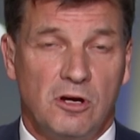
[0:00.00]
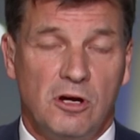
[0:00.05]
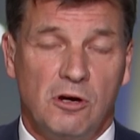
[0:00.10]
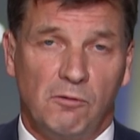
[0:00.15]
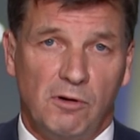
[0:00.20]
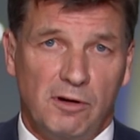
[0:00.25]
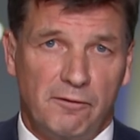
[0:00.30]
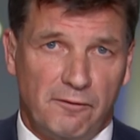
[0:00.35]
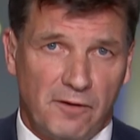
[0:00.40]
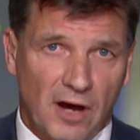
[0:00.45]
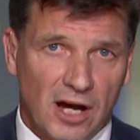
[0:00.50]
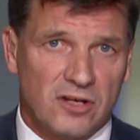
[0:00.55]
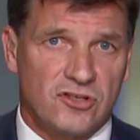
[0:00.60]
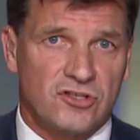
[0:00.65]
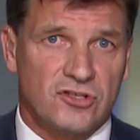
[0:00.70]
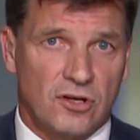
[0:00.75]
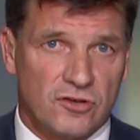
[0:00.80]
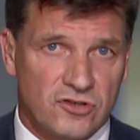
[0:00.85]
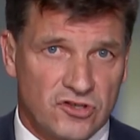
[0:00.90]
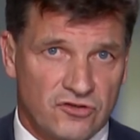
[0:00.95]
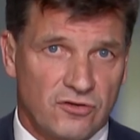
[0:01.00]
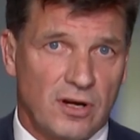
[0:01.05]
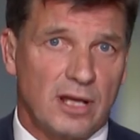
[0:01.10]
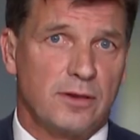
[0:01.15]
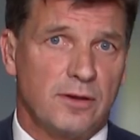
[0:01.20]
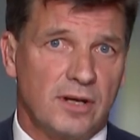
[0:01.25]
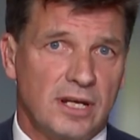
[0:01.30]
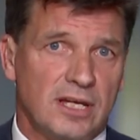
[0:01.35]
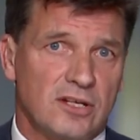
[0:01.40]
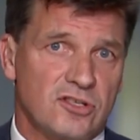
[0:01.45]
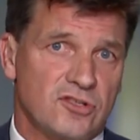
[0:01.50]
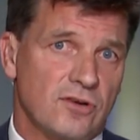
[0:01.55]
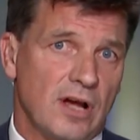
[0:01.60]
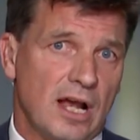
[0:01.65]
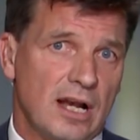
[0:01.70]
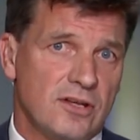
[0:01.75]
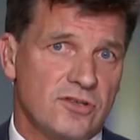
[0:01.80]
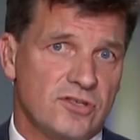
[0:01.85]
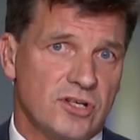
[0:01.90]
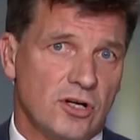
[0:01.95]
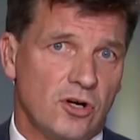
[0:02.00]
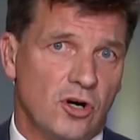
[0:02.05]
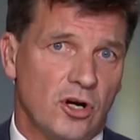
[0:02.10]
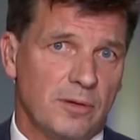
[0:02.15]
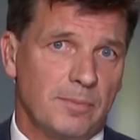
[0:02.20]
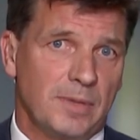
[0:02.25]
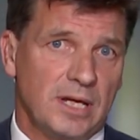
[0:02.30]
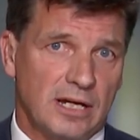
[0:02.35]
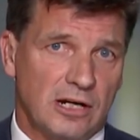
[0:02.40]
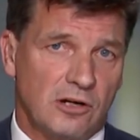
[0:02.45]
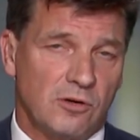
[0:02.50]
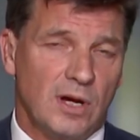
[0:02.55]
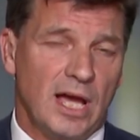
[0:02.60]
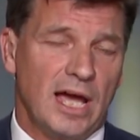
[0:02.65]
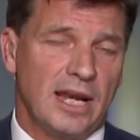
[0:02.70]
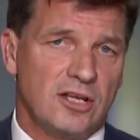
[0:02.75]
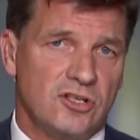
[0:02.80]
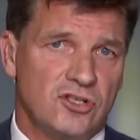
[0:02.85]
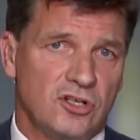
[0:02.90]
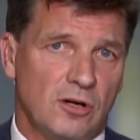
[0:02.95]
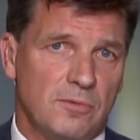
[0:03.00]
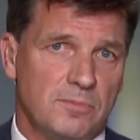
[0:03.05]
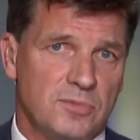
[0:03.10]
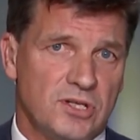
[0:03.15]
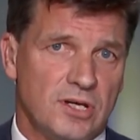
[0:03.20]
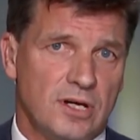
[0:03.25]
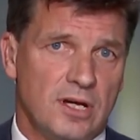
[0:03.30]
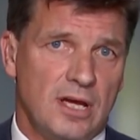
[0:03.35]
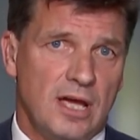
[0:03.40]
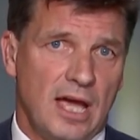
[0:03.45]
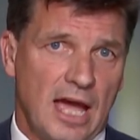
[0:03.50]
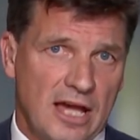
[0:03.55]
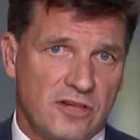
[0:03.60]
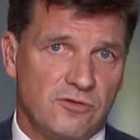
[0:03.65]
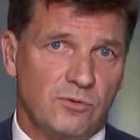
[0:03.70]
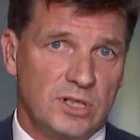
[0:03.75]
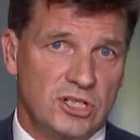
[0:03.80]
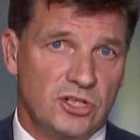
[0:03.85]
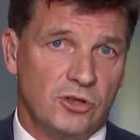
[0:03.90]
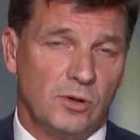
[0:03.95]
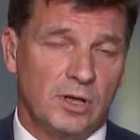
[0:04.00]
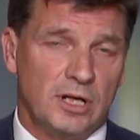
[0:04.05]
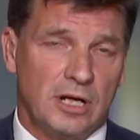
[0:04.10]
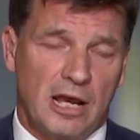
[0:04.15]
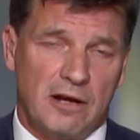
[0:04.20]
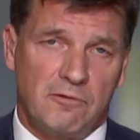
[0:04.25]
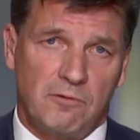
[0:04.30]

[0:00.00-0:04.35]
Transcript: We're focused on strengthening Australia's economy and creating jobs as we do it.